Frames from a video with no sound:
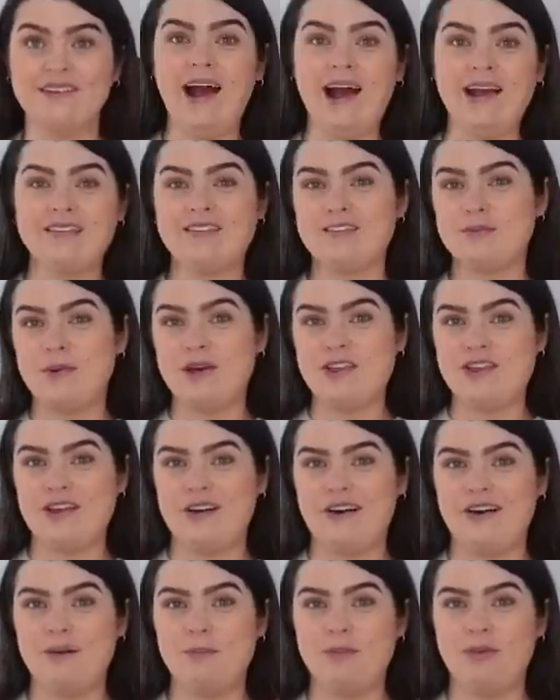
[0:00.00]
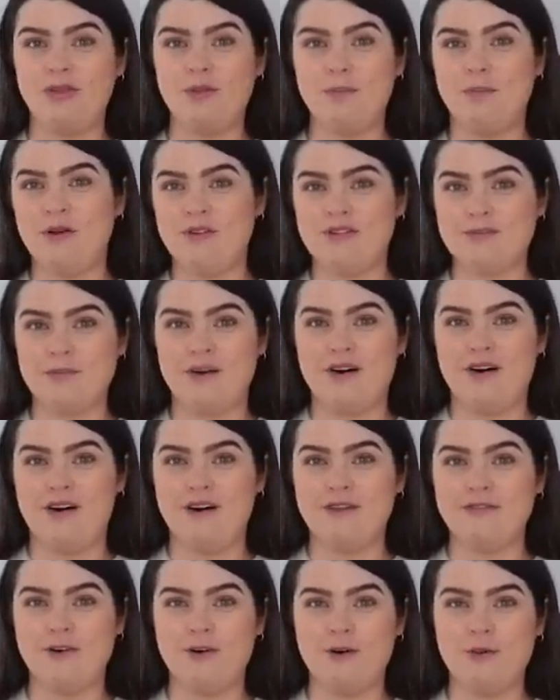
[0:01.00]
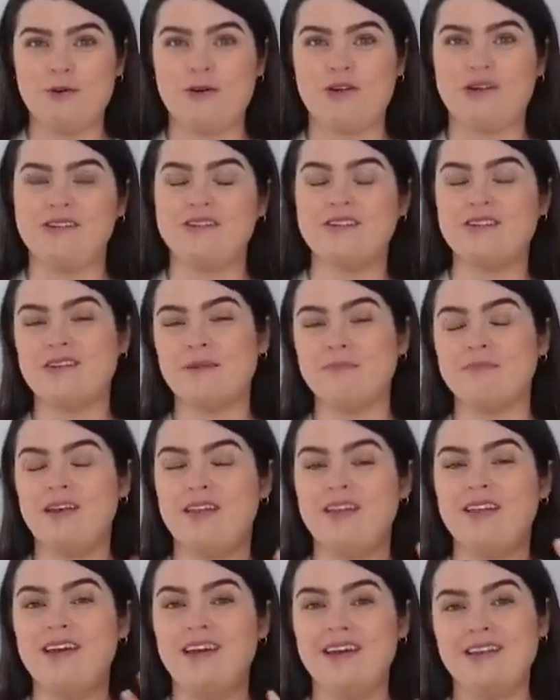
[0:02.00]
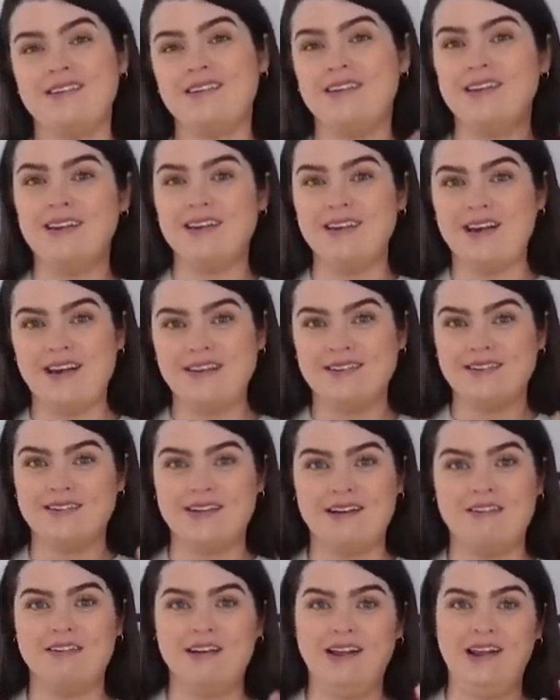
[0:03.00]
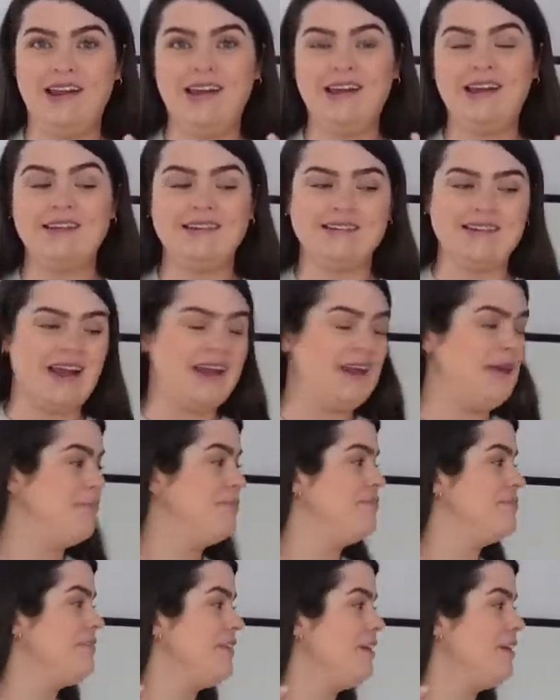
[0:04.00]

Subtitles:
and switching up the bottom half option to something that isn't necessarily denim.